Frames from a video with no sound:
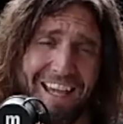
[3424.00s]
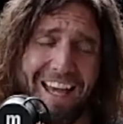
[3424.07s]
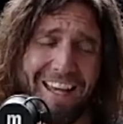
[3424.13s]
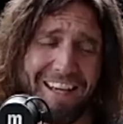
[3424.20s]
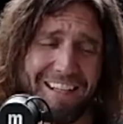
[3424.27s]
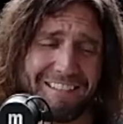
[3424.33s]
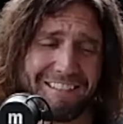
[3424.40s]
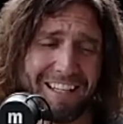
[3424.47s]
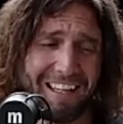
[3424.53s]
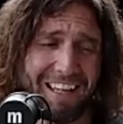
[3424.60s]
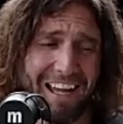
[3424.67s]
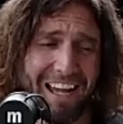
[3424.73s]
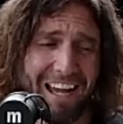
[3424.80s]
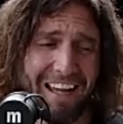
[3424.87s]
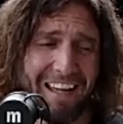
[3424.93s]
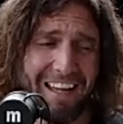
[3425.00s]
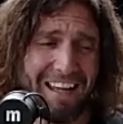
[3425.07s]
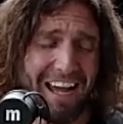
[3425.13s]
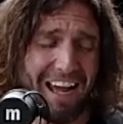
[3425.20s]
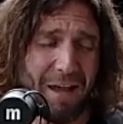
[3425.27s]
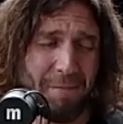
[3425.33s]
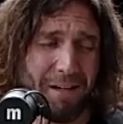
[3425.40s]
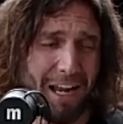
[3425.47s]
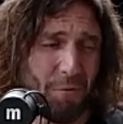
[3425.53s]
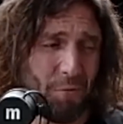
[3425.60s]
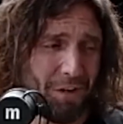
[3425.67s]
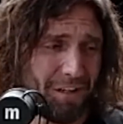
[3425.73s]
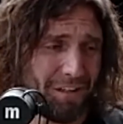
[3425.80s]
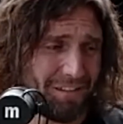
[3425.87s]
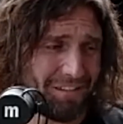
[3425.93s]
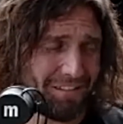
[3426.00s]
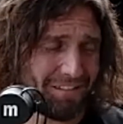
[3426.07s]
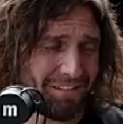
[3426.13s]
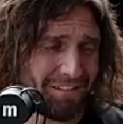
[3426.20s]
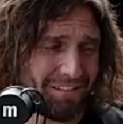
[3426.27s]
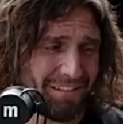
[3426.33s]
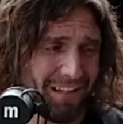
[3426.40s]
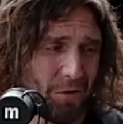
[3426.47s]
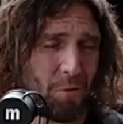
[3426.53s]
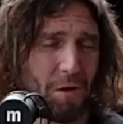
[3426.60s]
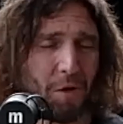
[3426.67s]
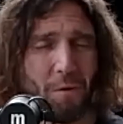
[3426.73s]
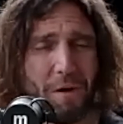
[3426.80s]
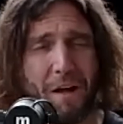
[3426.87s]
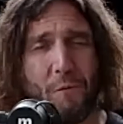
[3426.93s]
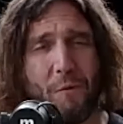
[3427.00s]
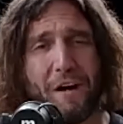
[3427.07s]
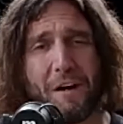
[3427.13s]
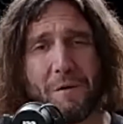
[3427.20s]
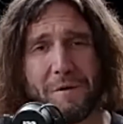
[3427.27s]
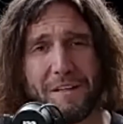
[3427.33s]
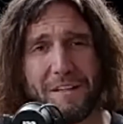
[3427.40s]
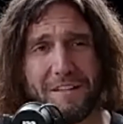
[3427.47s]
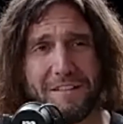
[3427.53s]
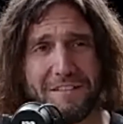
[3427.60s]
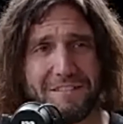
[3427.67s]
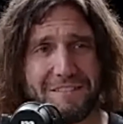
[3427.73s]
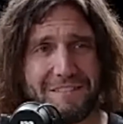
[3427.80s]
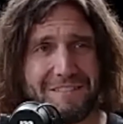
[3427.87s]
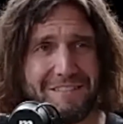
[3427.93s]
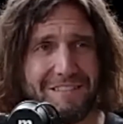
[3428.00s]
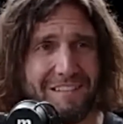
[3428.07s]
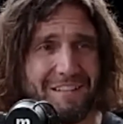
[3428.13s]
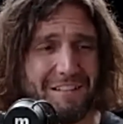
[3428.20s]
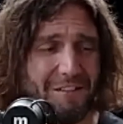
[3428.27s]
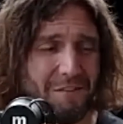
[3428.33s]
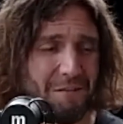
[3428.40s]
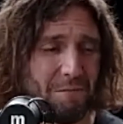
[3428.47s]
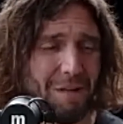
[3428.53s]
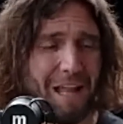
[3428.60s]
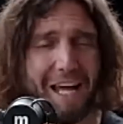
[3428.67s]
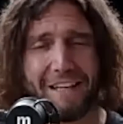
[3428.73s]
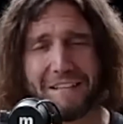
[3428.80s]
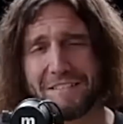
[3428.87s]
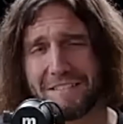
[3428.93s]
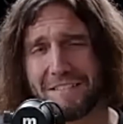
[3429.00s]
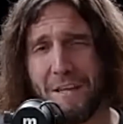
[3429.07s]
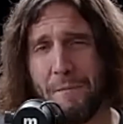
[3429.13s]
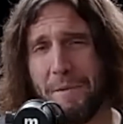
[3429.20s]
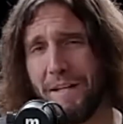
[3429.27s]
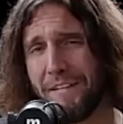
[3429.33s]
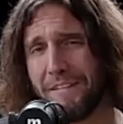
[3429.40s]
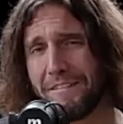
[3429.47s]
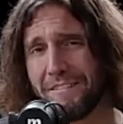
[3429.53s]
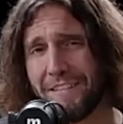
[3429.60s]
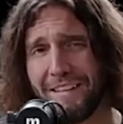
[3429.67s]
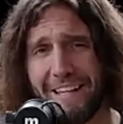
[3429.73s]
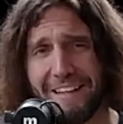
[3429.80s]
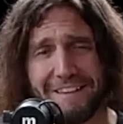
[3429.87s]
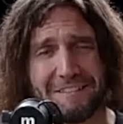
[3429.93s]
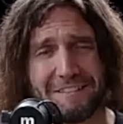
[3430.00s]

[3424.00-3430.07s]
Yeah, and it's like, I mean, I wear what I wear because black is slimming, and like